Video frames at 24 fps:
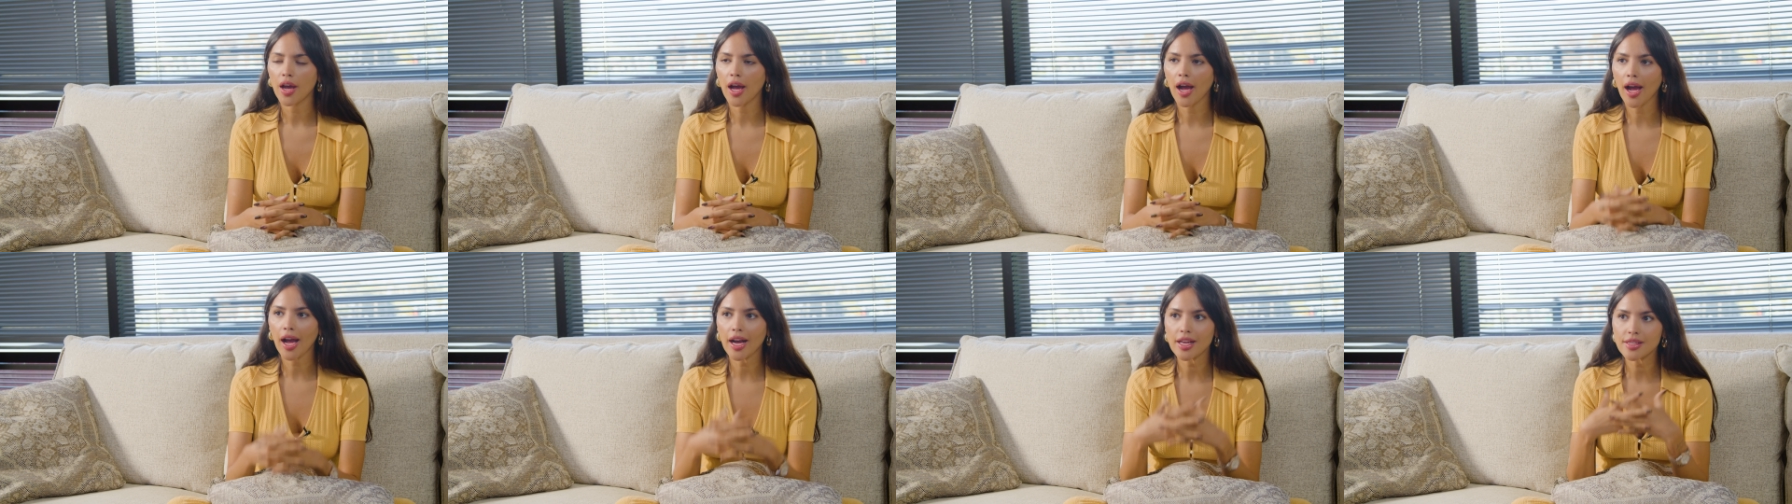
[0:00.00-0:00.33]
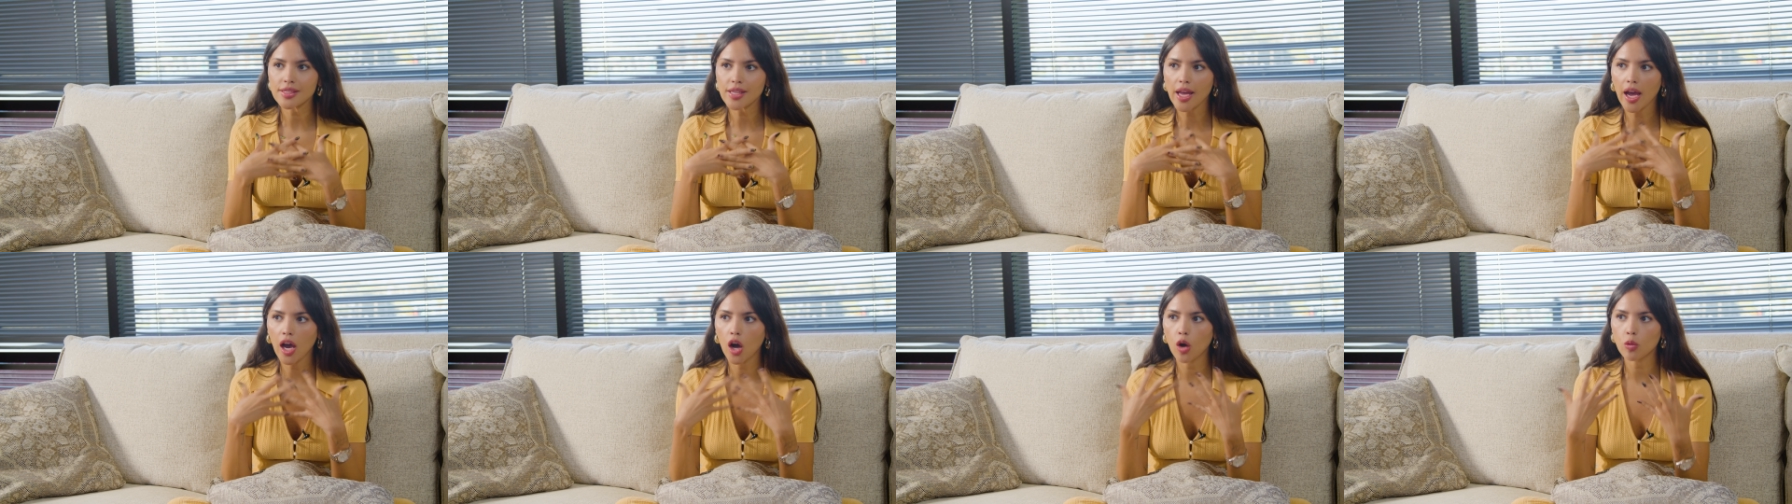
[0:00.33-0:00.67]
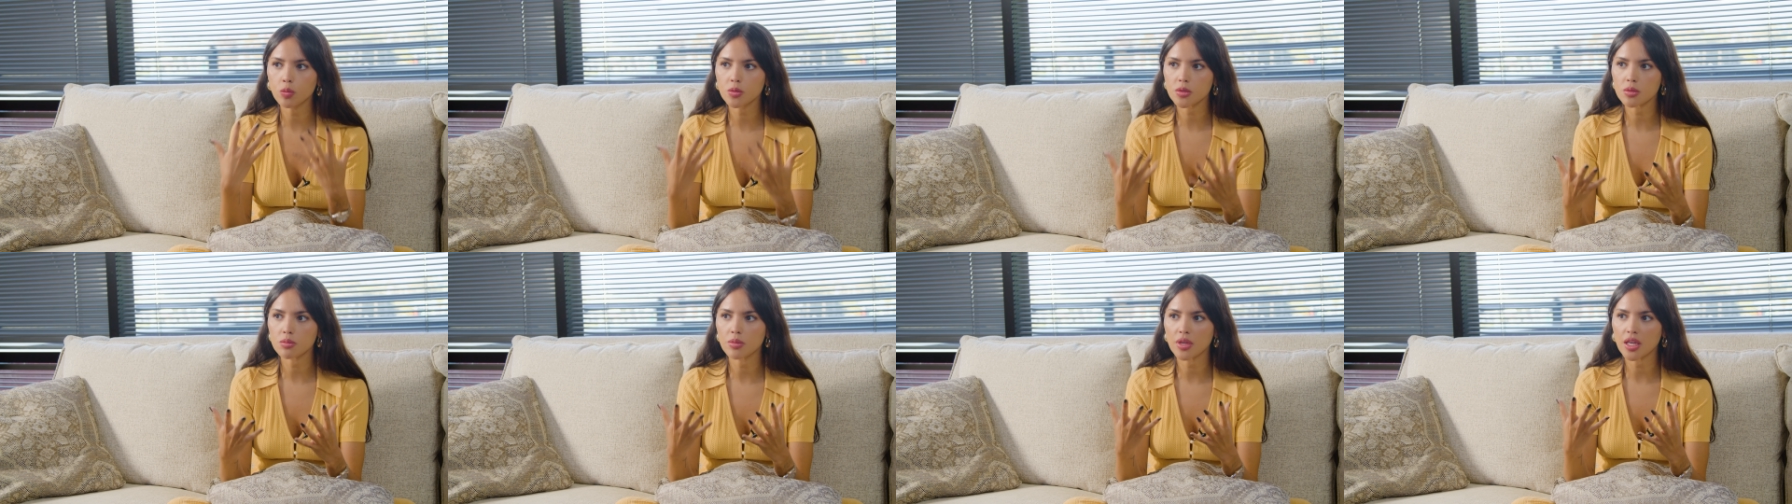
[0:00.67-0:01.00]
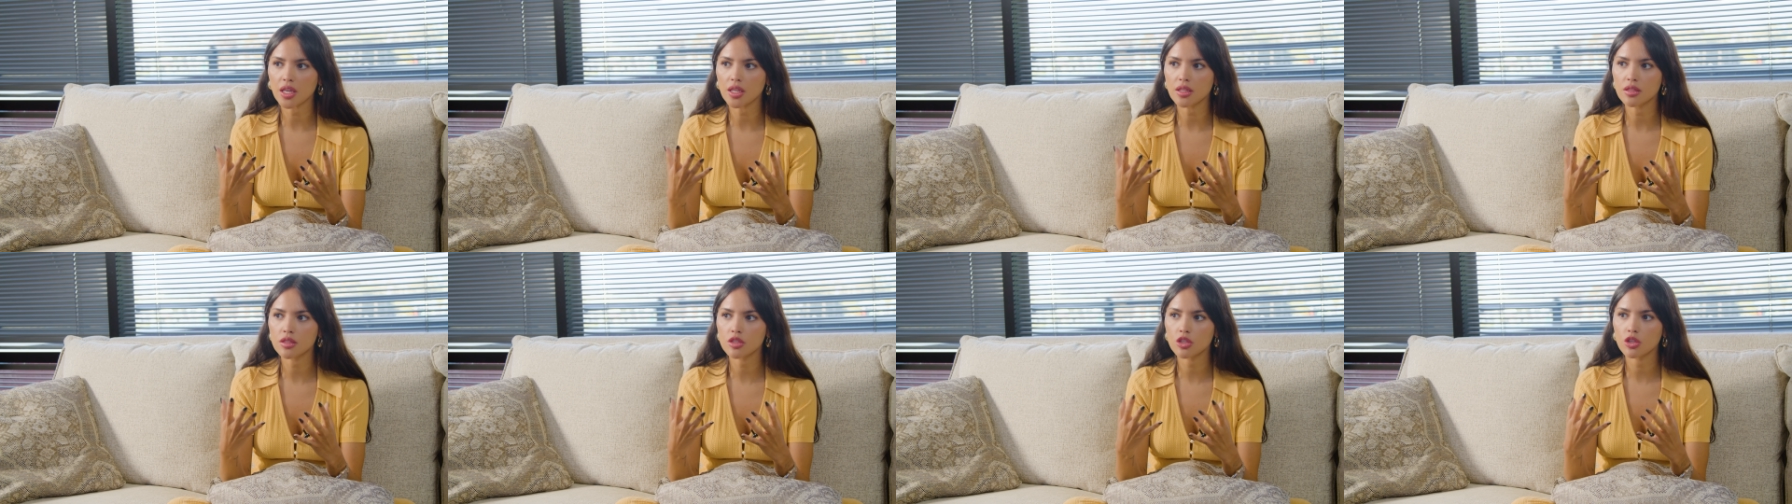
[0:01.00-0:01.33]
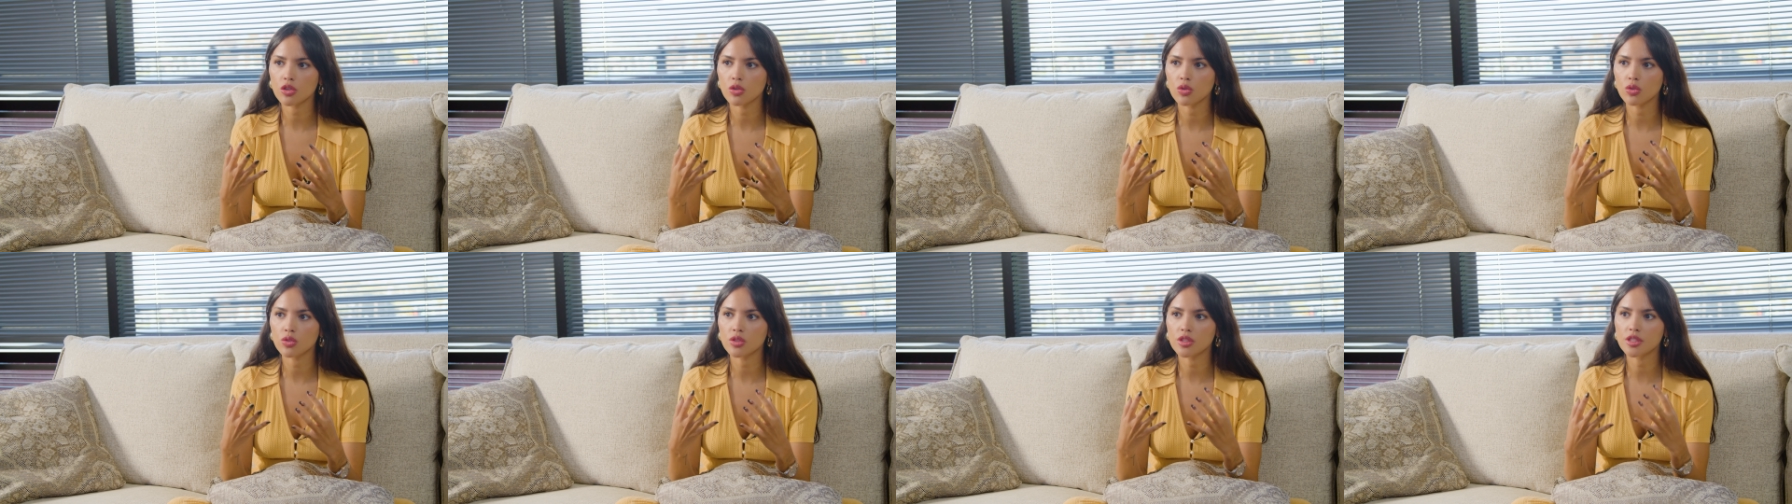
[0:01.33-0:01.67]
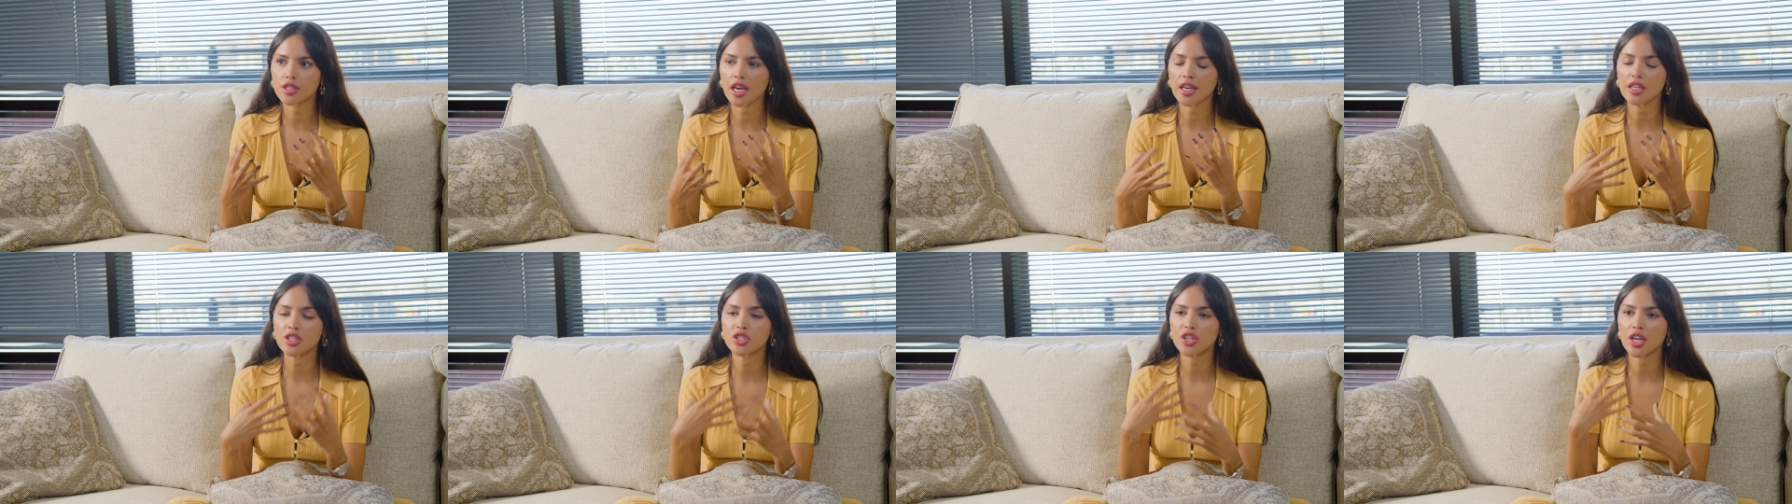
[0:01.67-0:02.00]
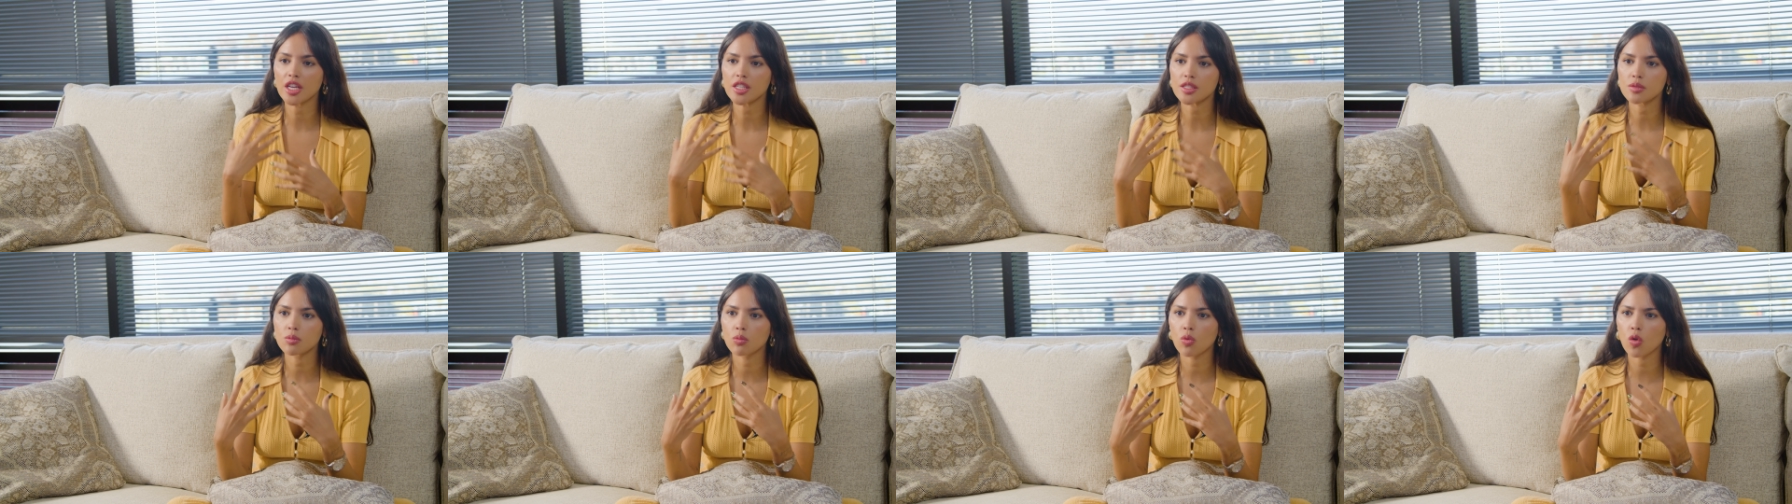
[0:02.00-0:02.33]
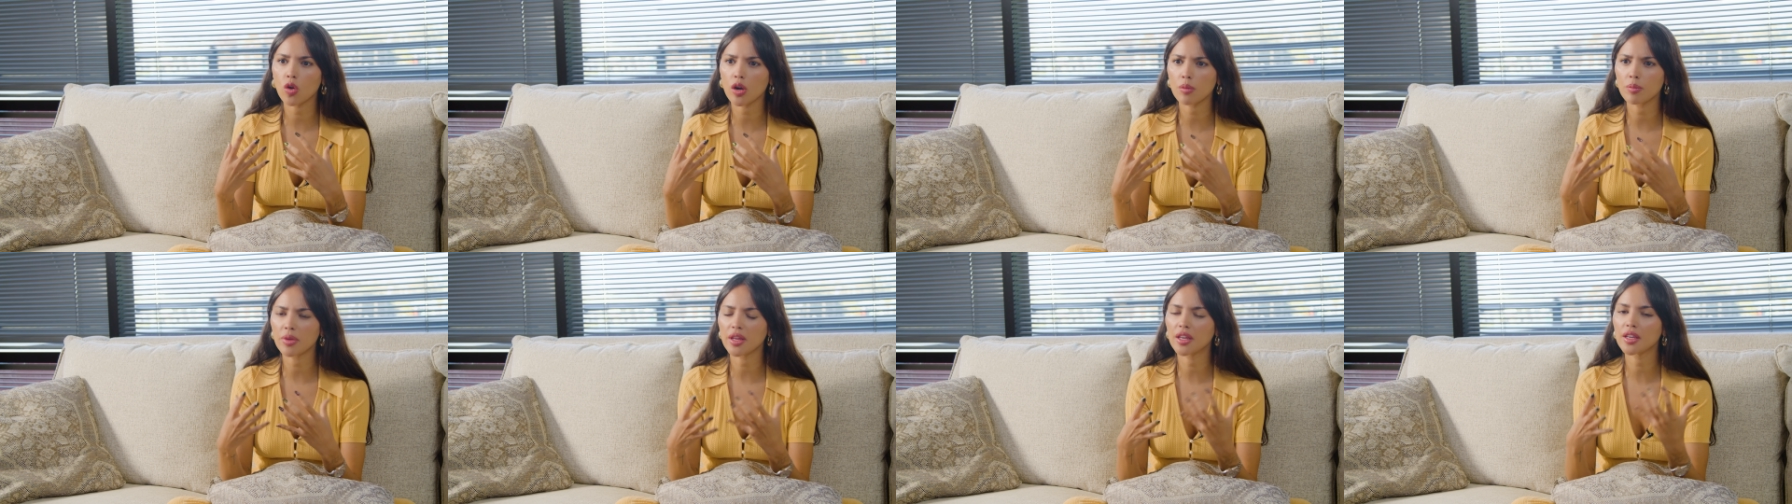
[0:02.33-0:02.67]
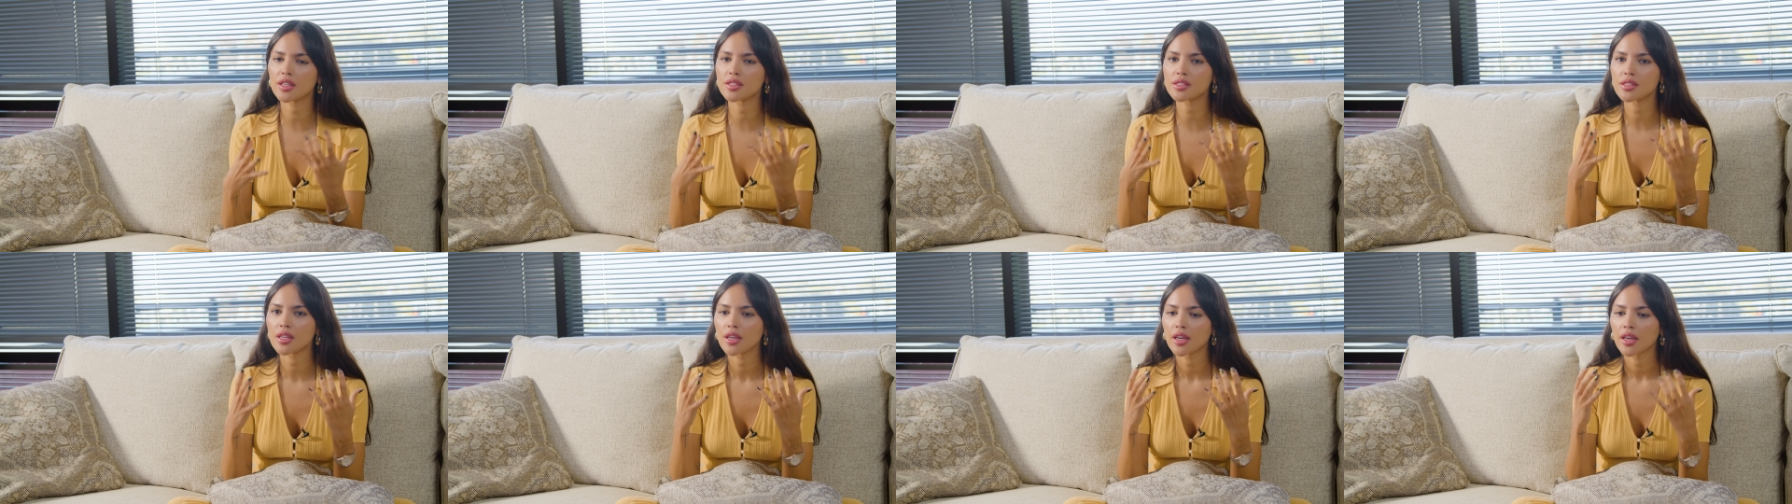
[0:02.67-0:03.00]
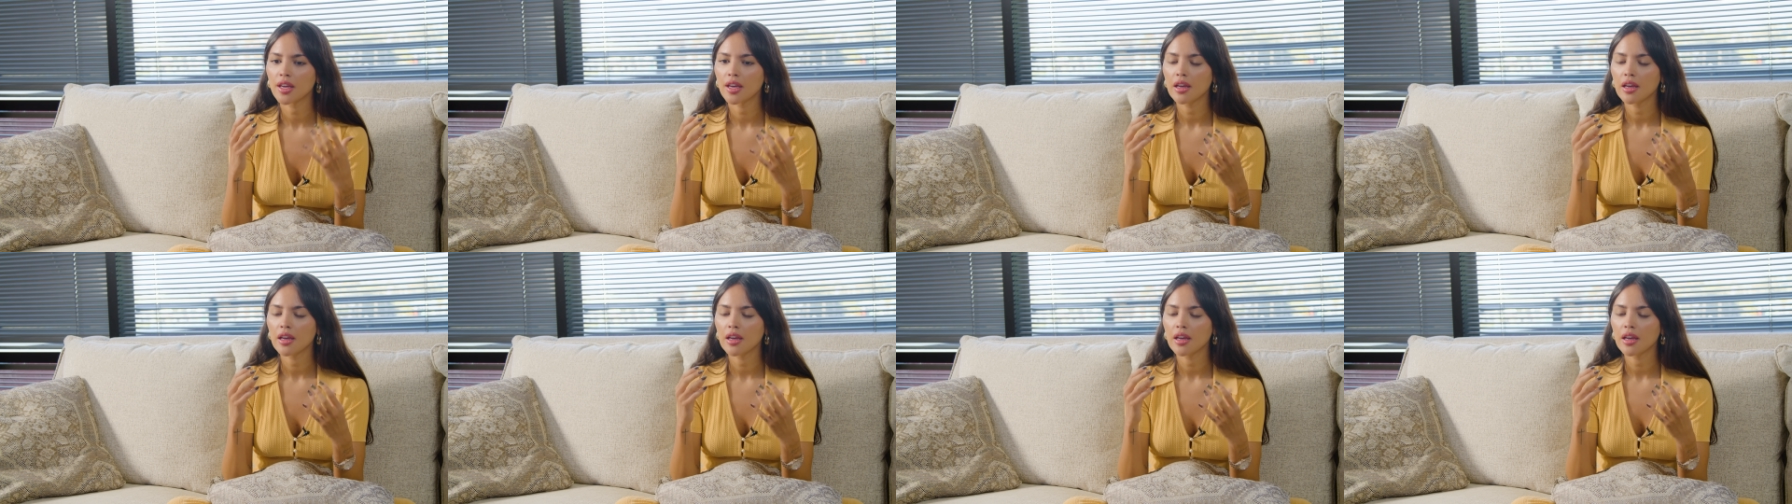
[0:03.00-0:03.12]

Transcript: has helped me to digest more because